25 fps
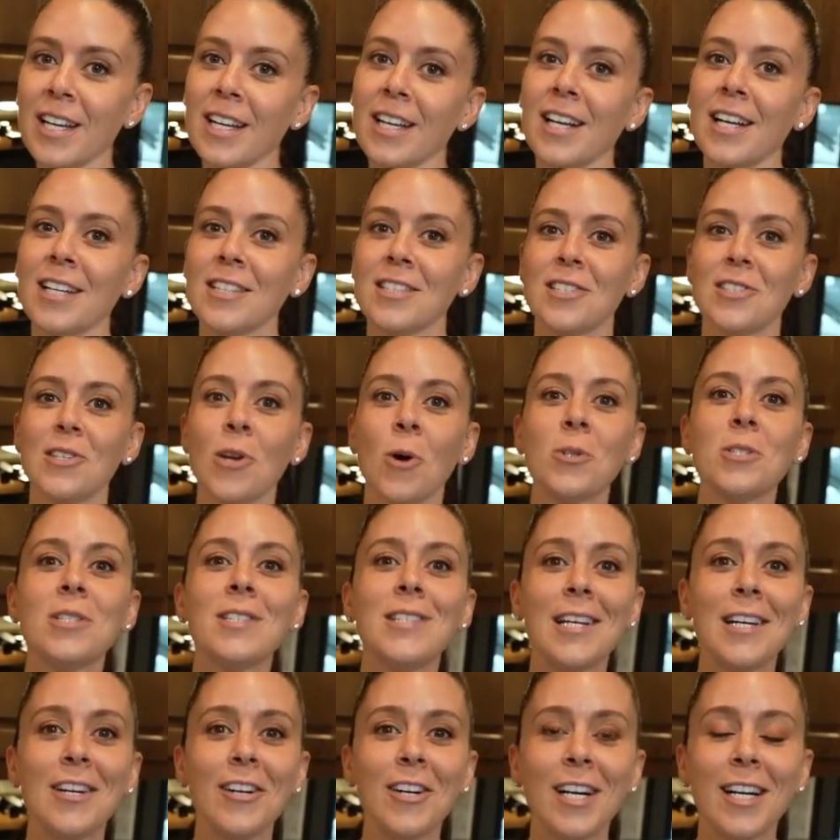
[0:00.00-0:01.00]
It's no
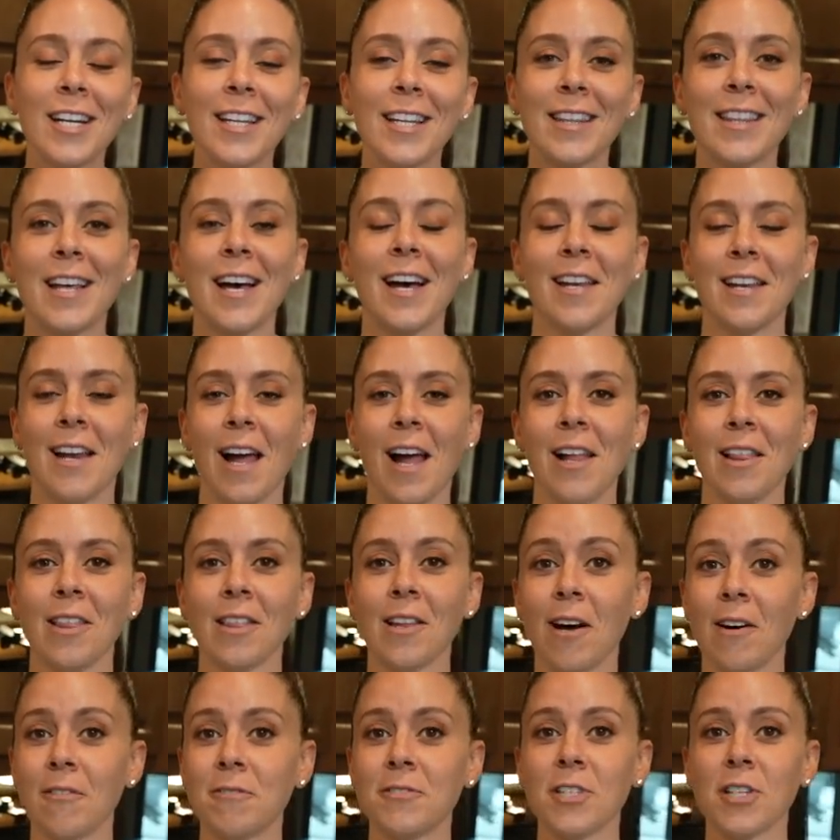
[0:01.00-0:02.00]
secret that I
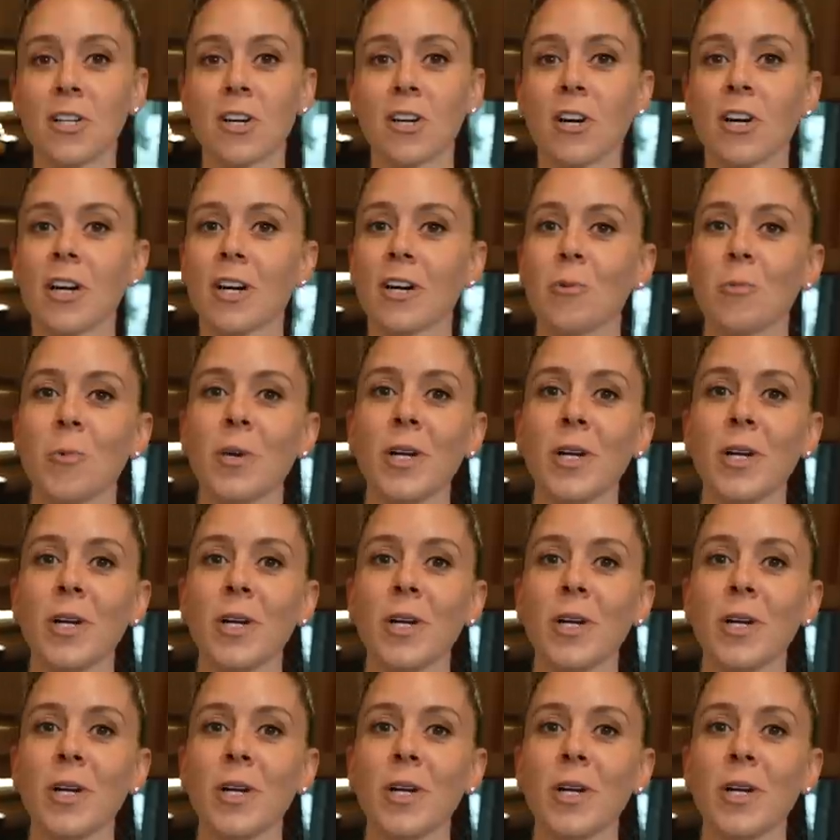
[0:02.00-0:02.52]
love to cook.